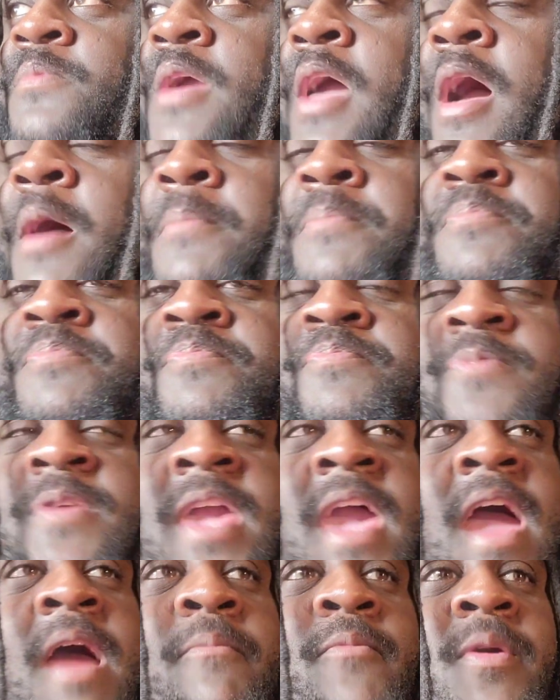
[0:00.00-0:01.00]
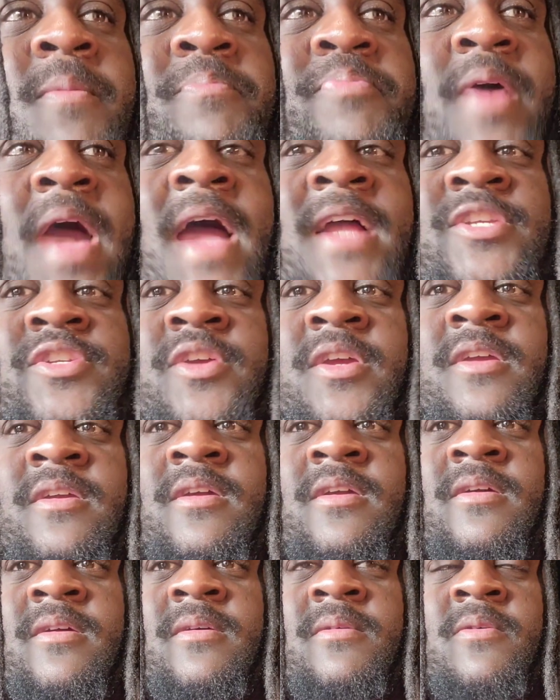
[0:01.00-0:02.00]
uh, Cameron Patrick,
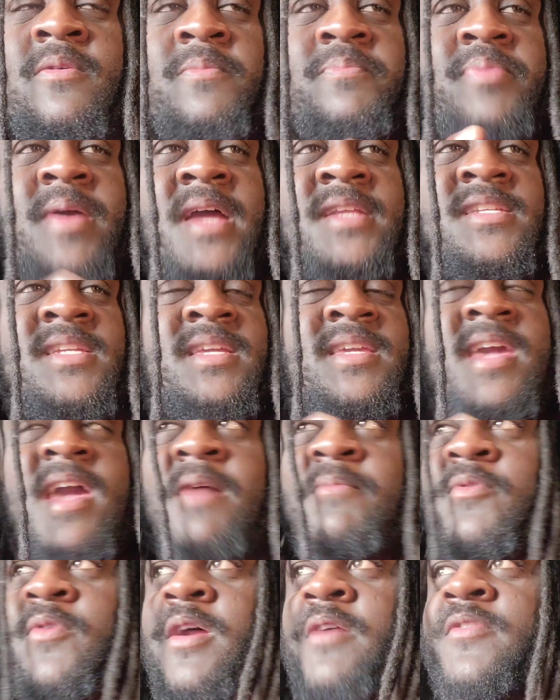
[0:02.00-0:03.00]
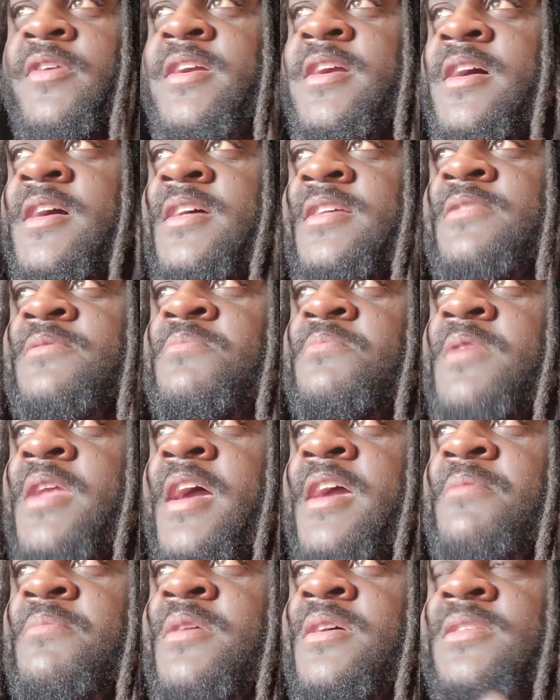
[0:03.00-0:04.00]
or Patrick Cameron, whatever cuz
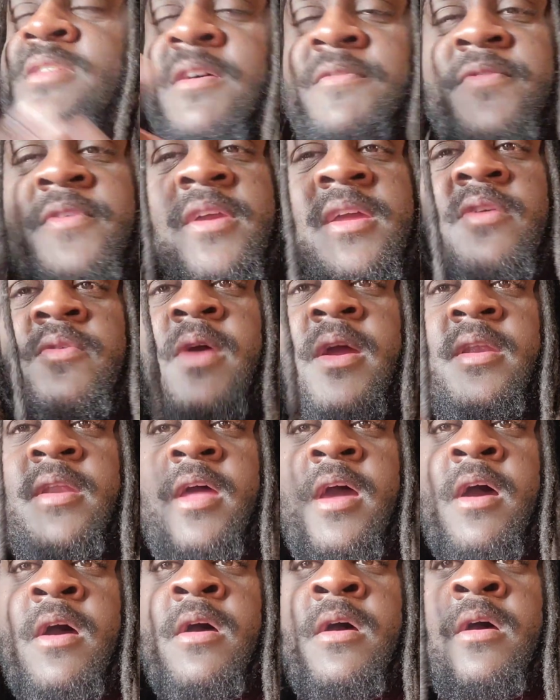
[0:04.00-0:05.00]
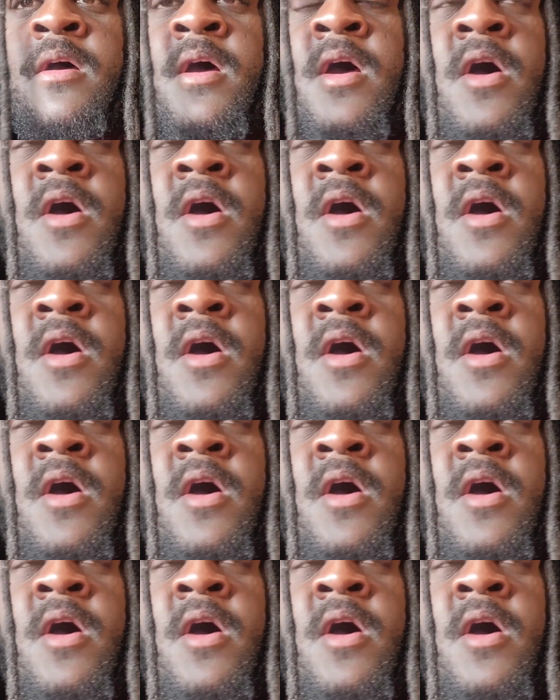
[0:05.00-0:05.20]
name is, I forget it right now,